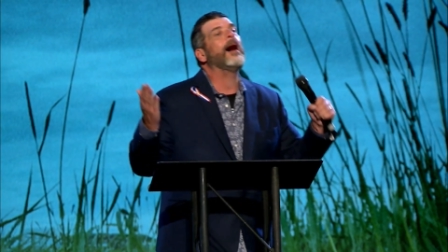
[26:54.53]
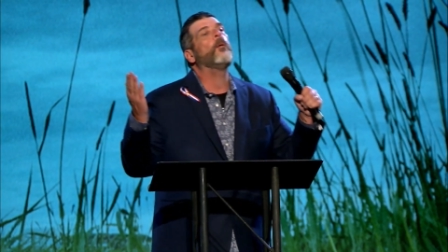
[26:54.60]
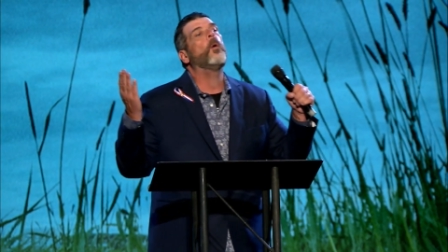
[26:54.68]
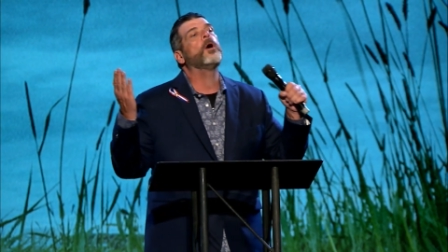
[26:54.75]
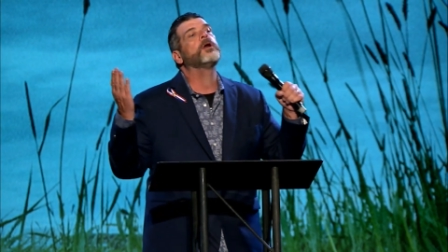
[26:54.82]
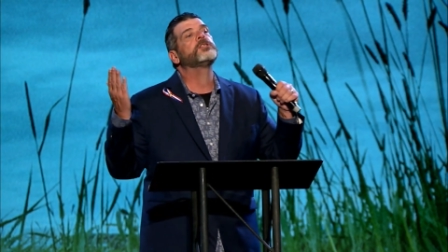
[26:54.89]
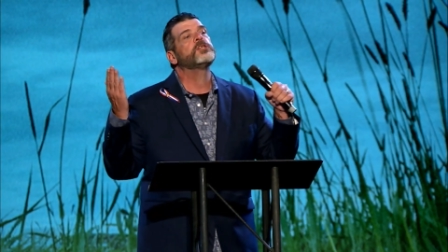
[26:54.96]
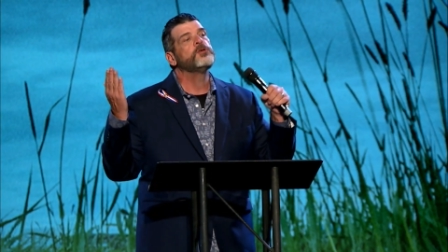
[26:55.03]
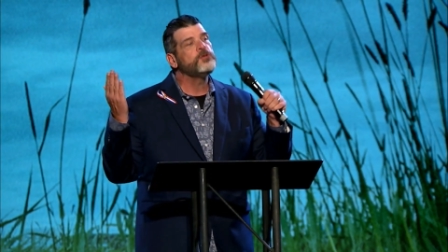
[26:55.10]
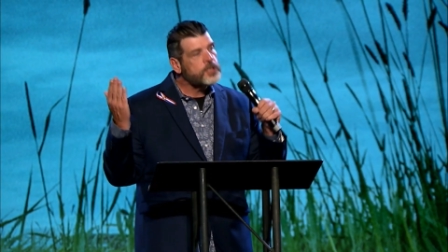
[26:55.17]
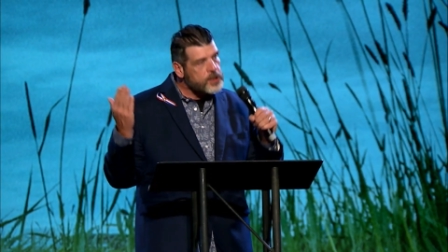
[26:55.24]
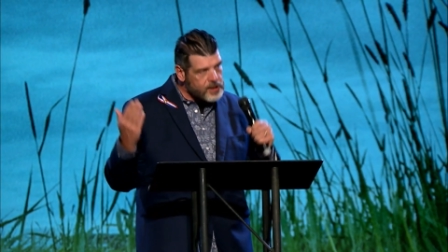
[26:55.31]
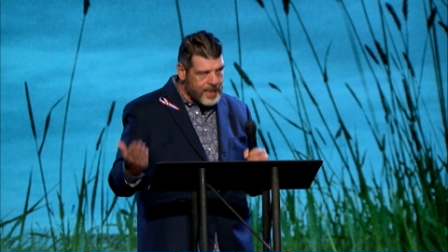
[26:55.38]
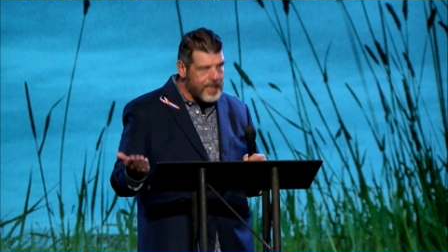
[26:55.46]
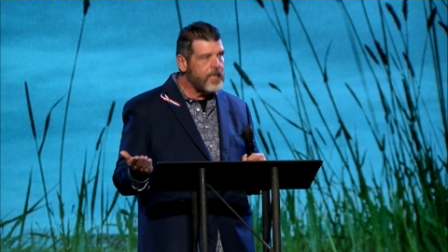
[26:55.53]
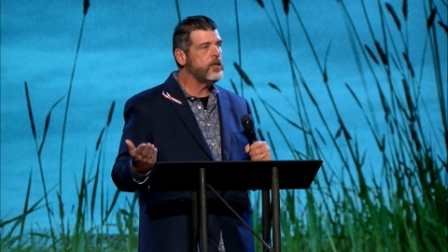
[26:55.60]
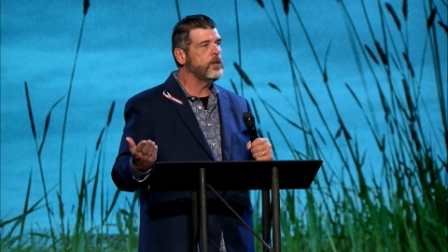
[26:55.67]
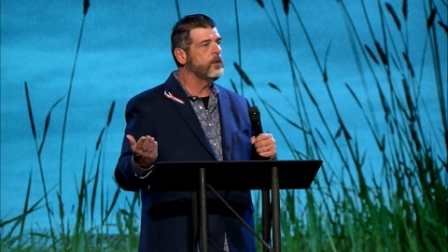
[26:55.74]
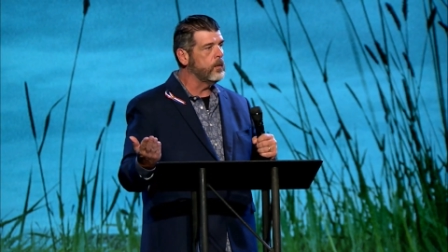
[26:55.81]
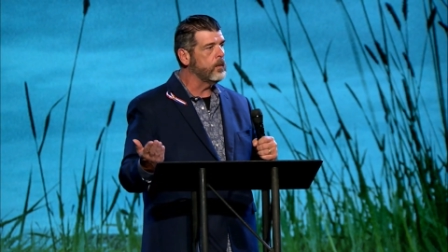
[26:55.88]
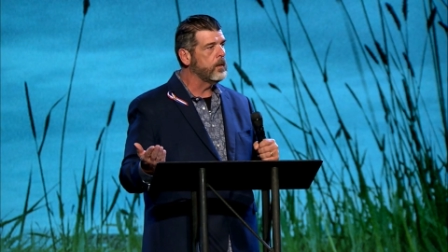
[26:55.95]
want to see
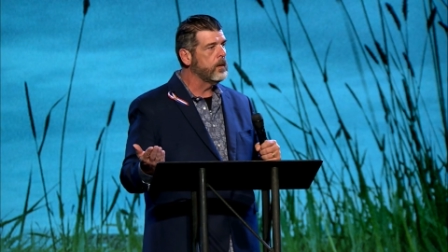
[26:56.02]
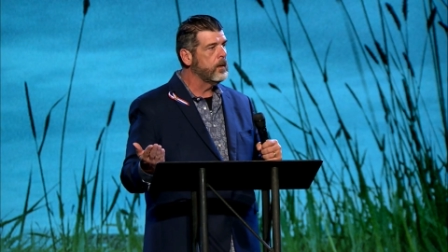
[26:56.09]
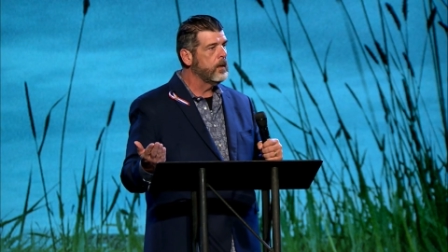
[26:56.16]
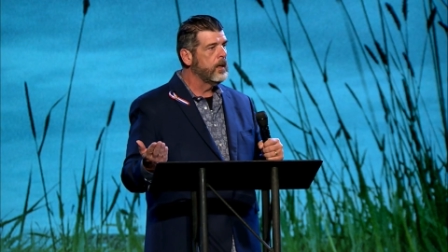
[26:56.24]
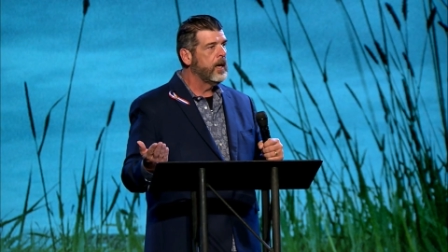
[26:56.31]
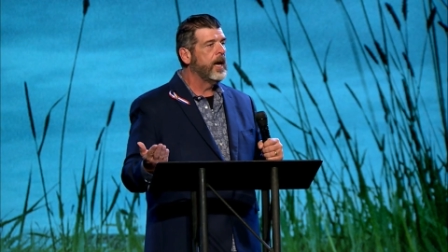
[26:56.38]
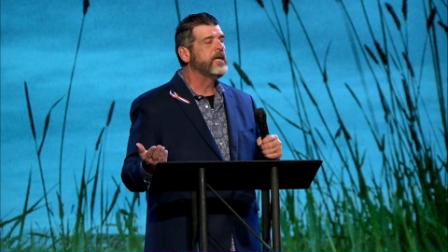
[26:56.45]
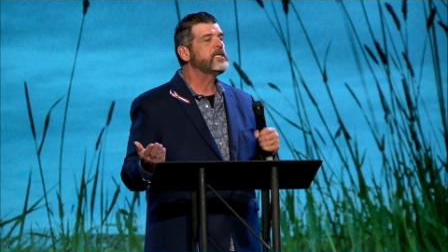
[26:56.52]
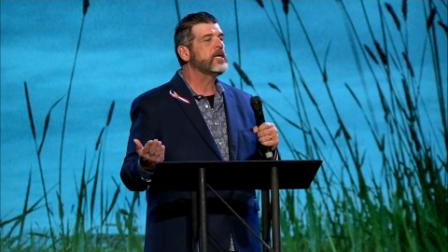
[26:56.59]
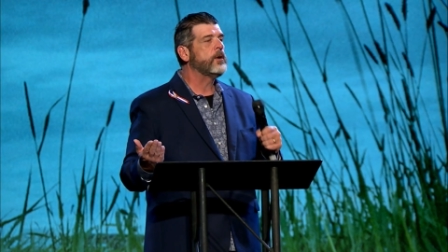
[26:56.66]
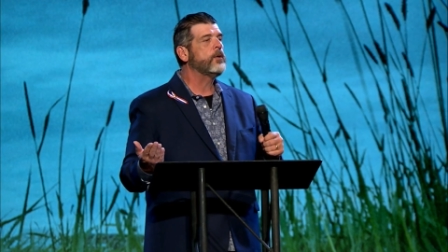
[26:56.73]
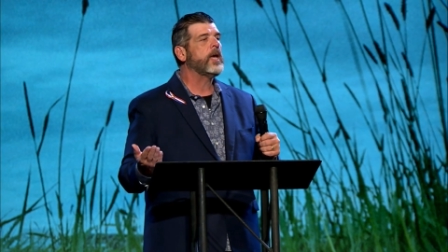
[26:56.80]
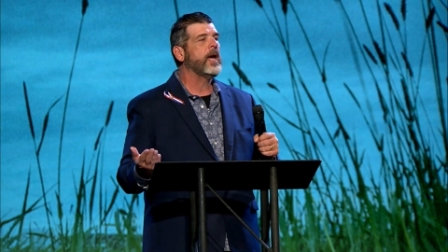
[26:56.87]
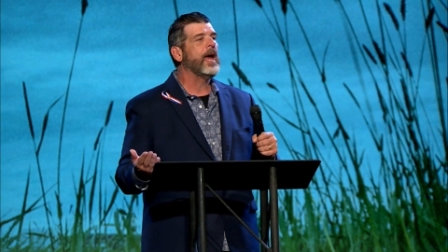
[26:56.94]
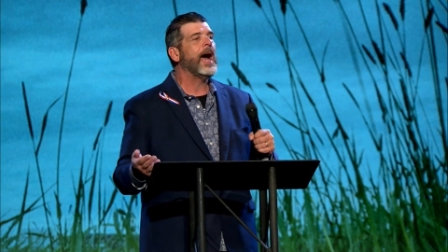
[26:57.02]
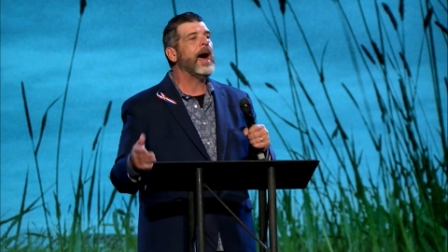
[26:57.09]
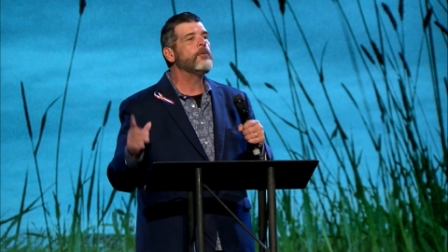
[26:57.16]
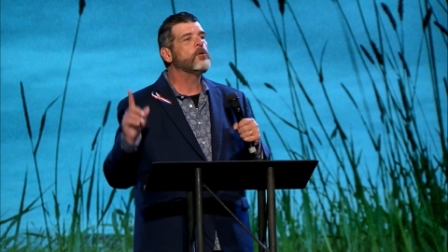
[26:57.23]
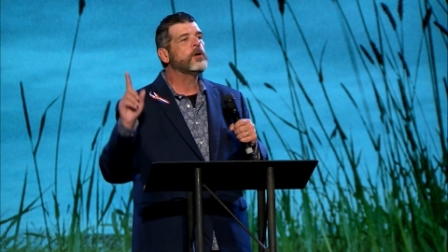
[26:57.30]
you. And he said, okay, I will